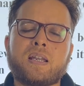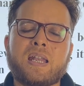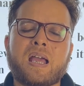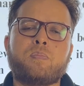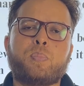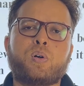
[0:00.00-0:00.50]

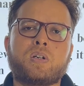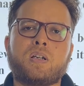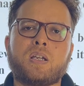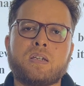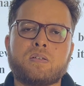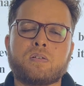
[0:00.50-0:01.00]
that border
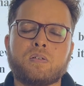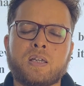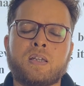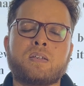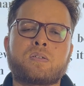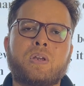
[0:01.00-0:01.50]
issue
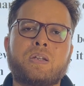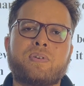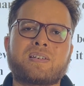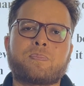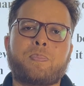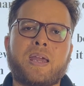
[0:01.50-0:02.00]
is with
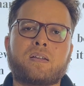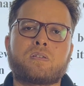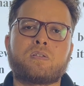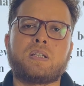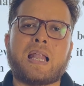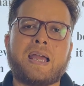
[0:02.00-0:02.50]
respect
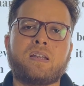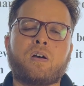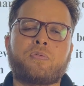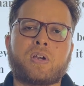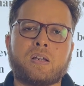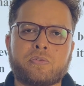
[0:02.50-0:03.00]
to line
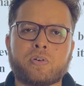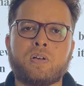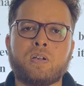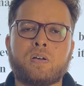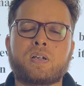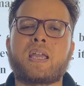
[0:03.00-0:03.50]
of
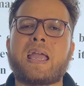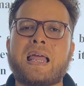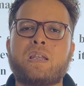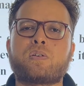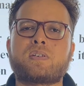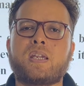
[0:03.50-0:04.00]
control, okay,
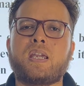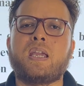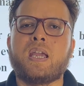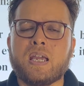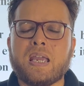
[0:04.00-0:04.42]
LOC.